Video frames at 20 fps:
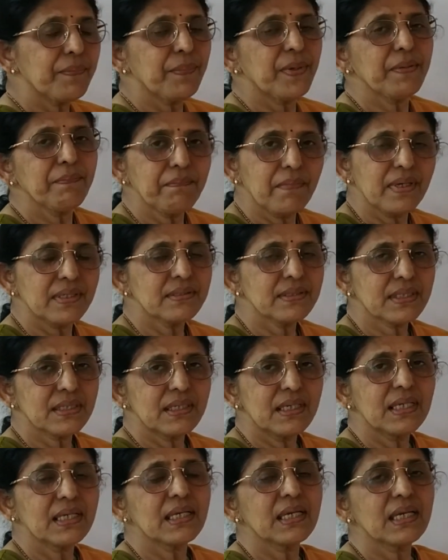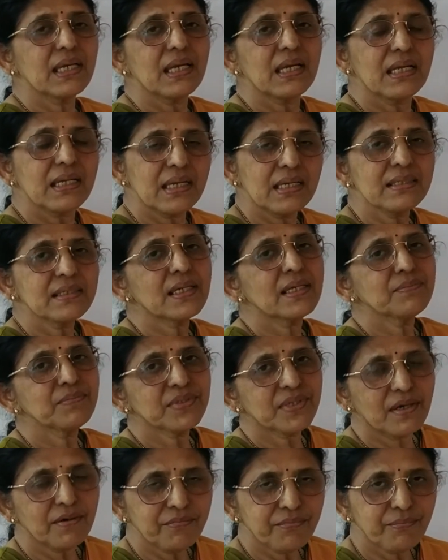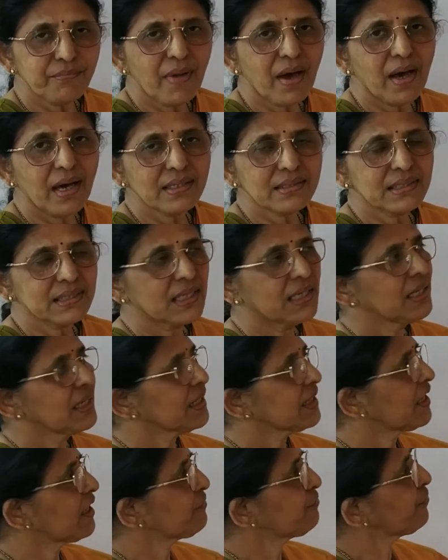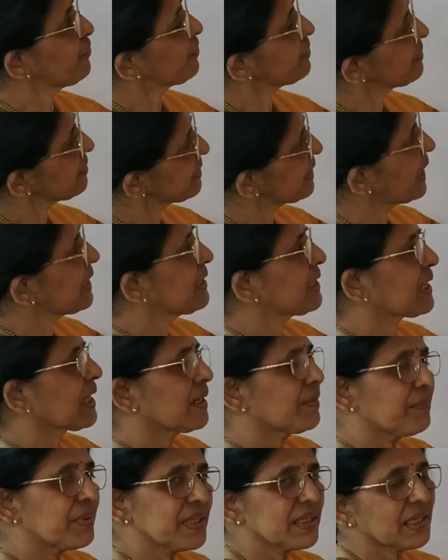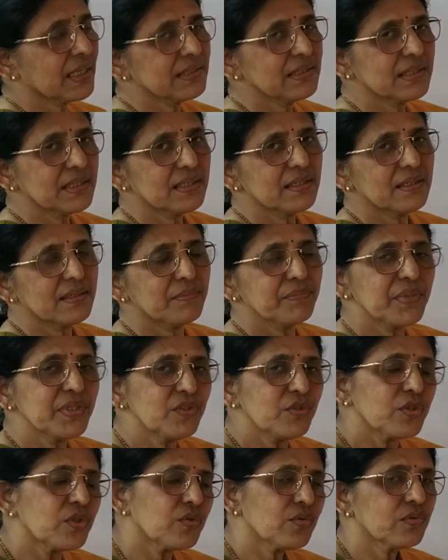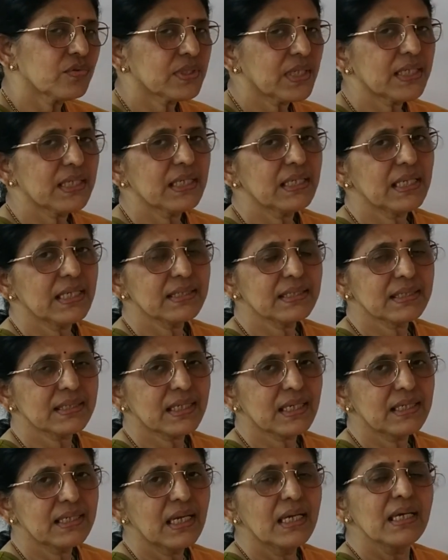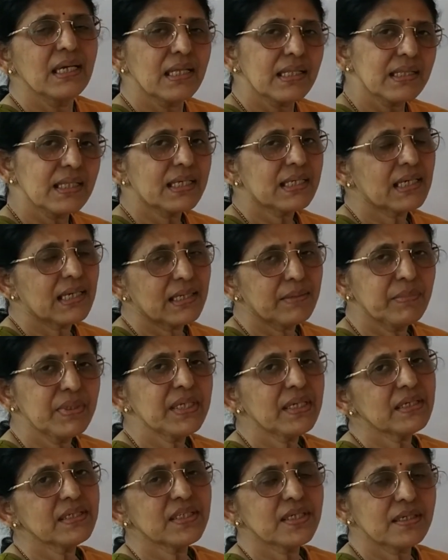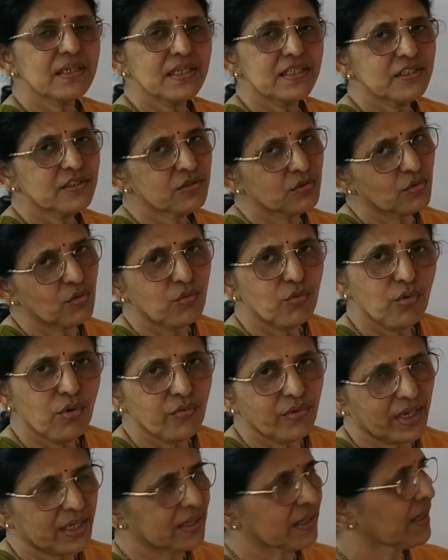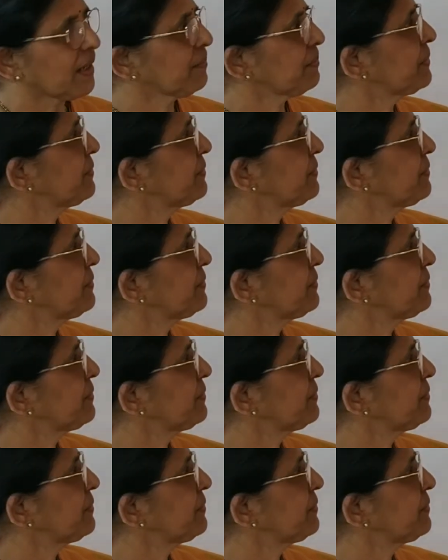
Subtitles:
be measured in terms of marks. Therefore, that can be considered. Means to a certain extent that limitation is overcome.